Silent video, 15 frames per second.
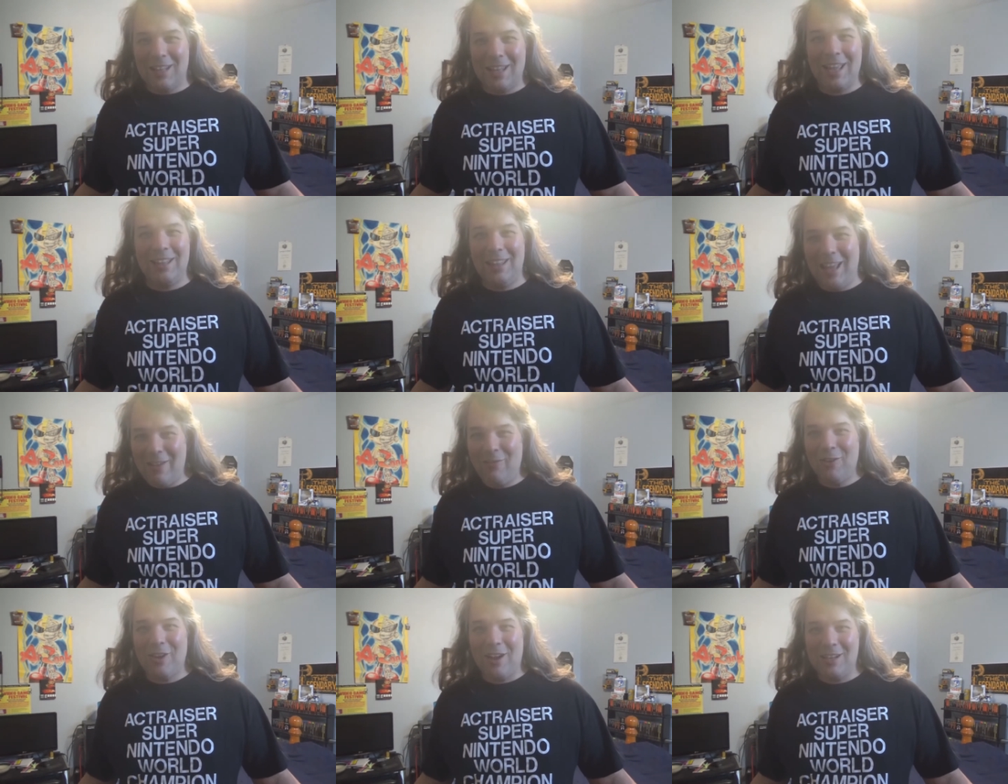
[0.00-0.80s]
that
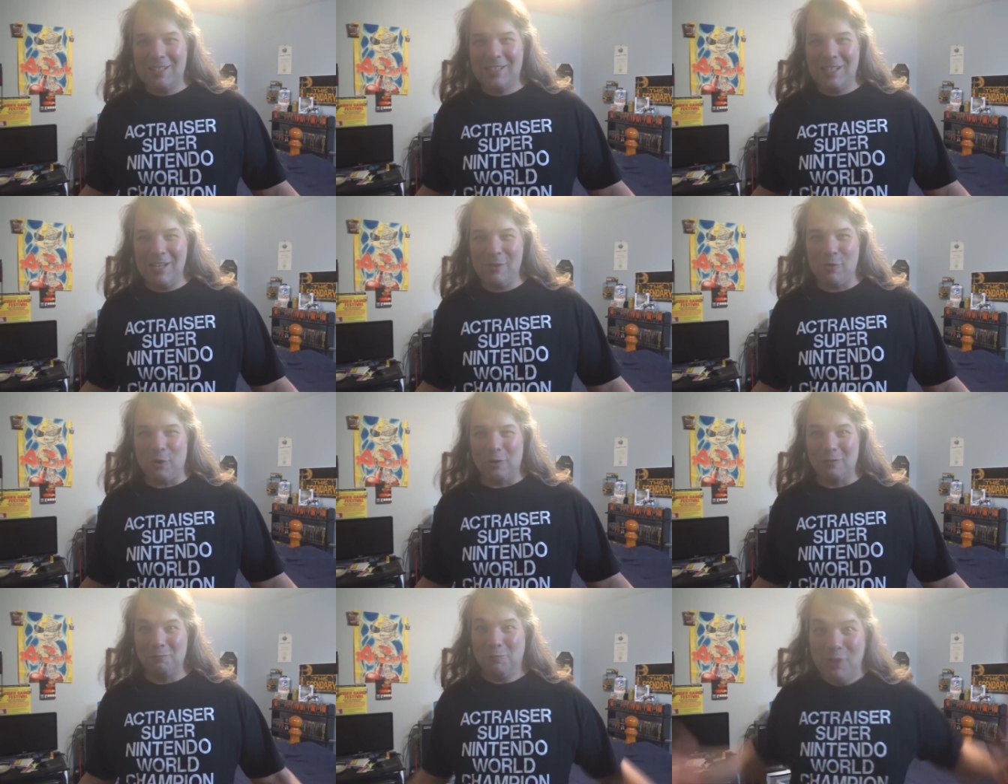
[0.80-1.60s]
never got a
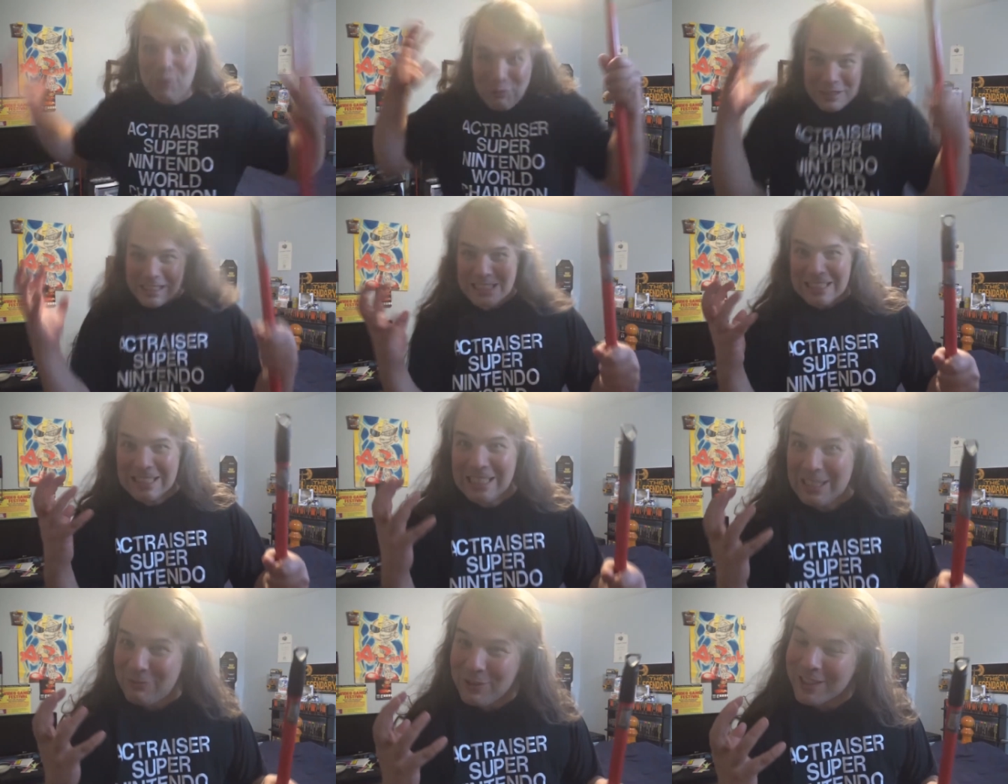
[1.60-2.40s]
sequel. No, it
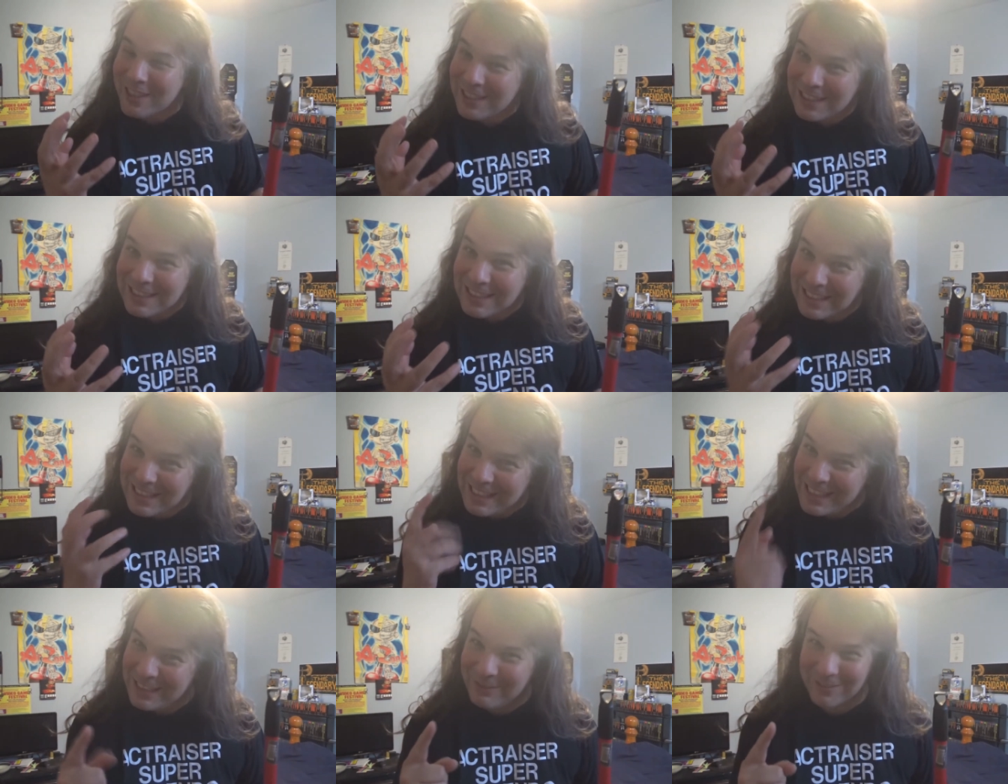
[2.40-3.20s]
never got a
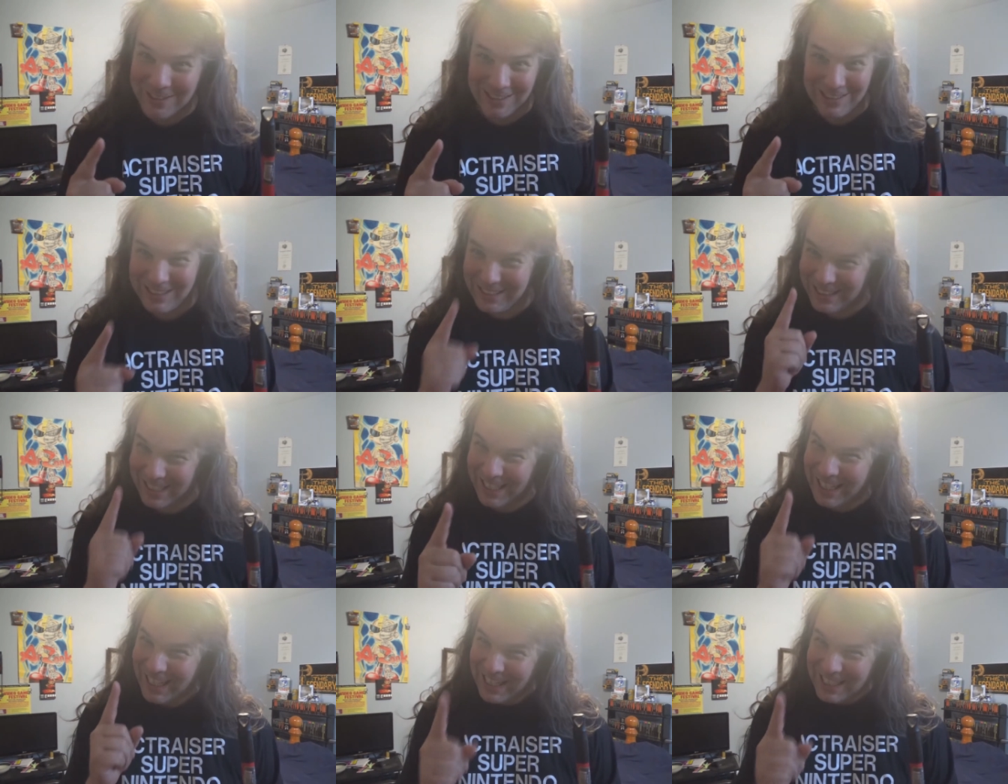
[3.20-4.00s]
sequel.
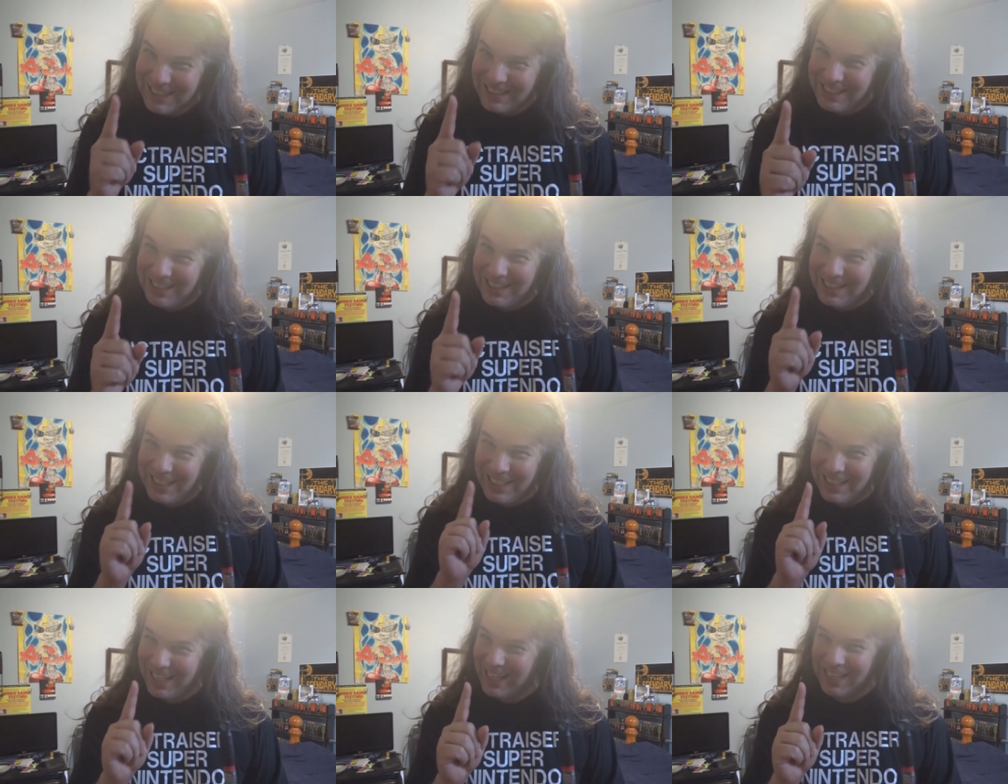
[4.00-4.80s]

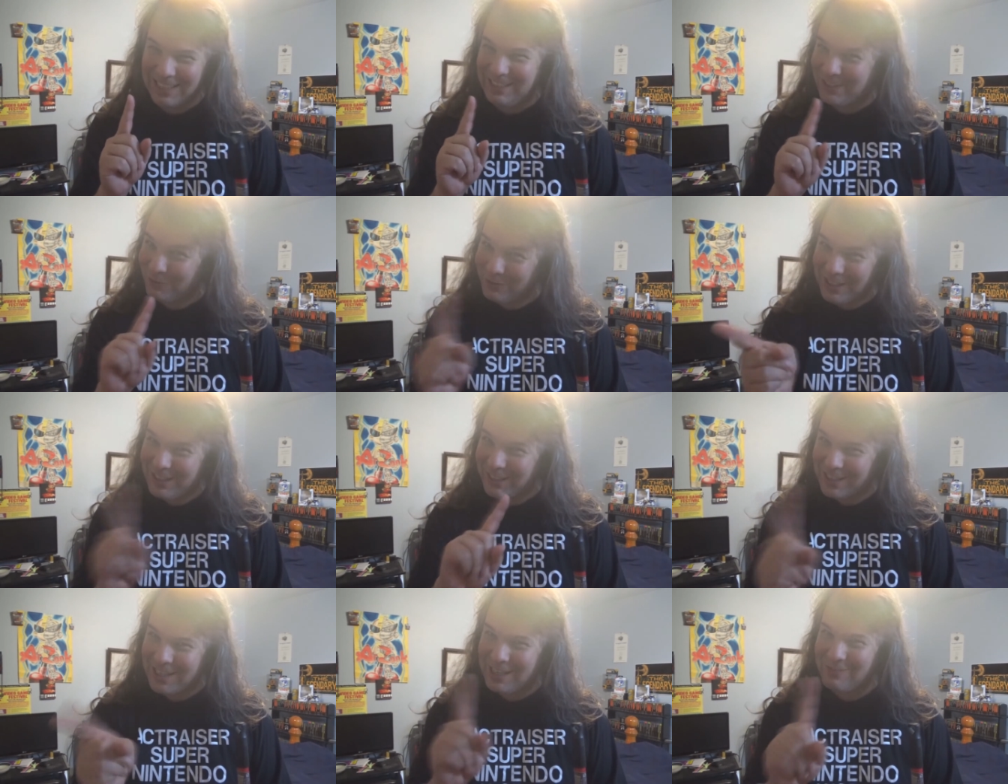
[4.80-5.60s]
Yeah, don't write in
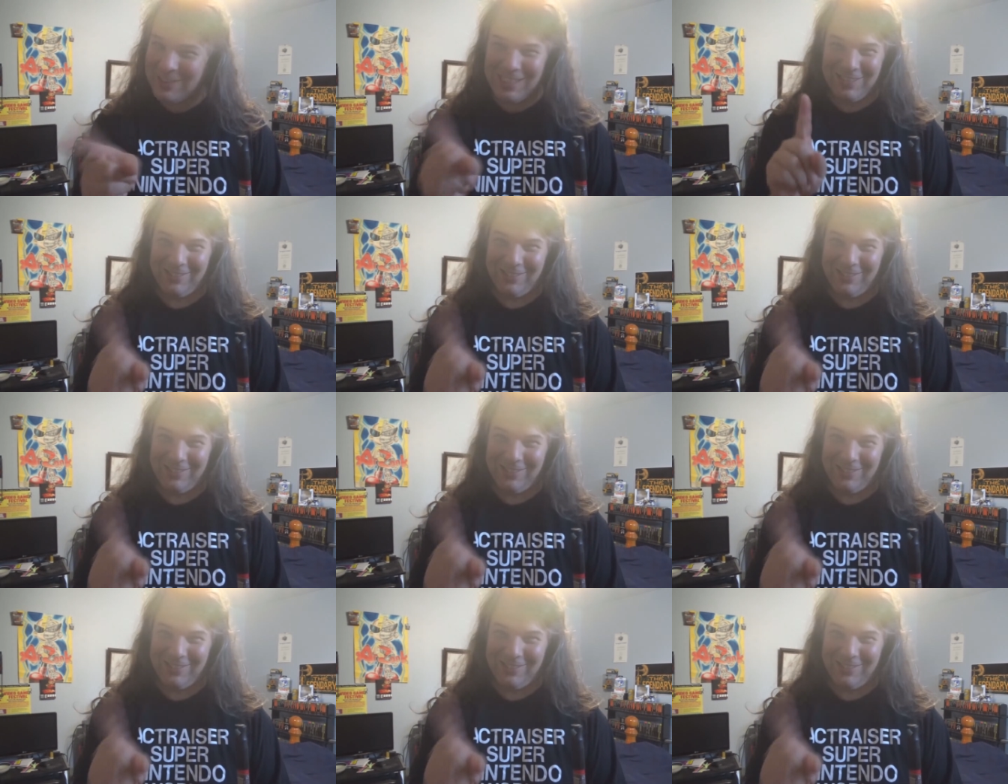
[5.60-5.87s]
the comments